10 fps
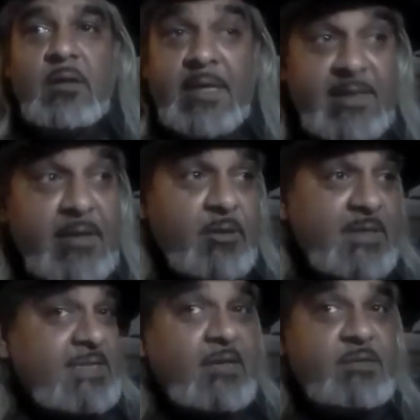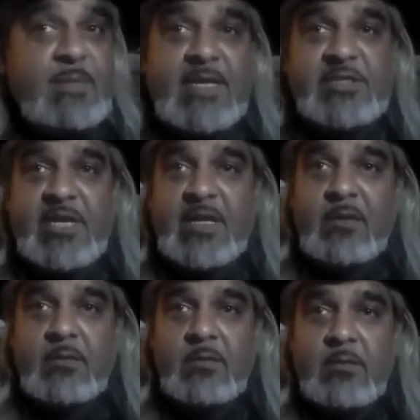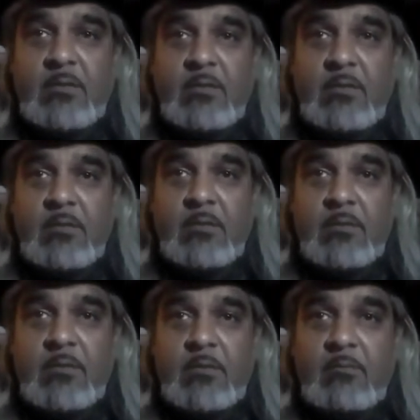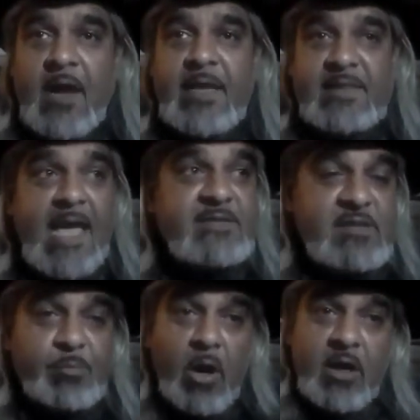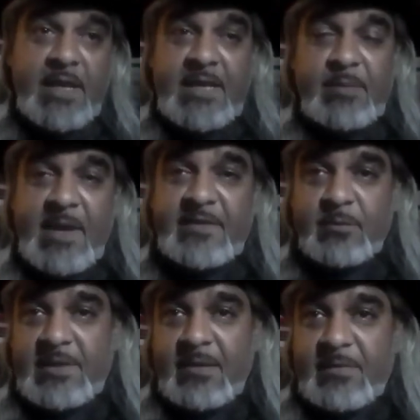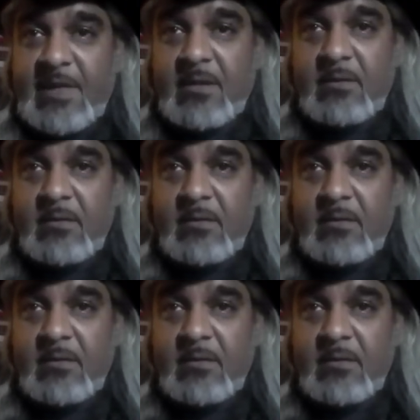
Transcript: He literally tells them that shit. Right? That's the bargain he makes with them then.